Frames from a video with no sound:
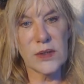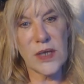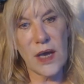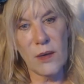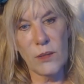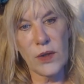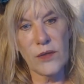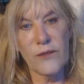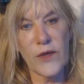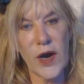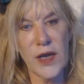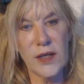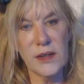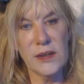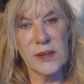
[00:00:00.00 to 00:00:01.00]
down with
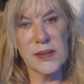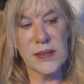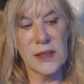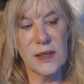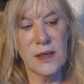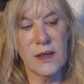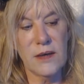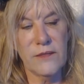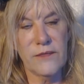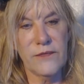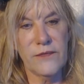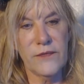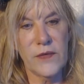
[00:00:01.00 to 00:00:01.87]
friends, and if